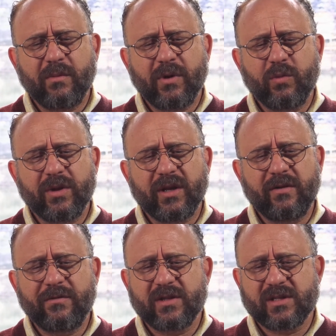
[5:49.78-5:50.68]
with
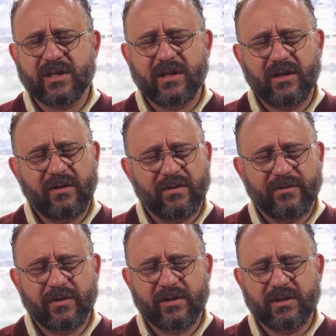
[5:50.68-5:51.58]
infancy,
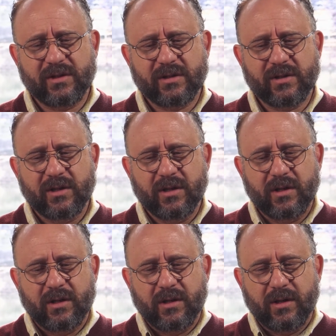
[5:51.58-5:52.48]
for instance,
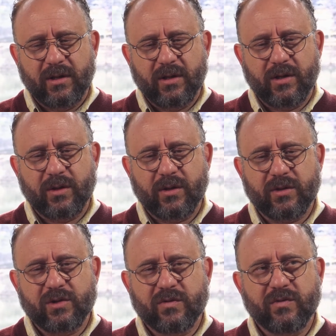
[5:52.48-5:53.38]
the
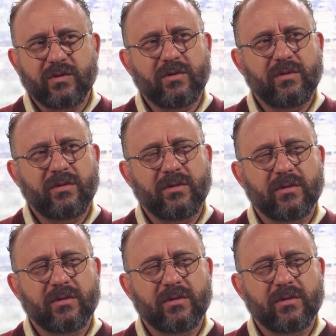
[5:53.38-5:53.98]
true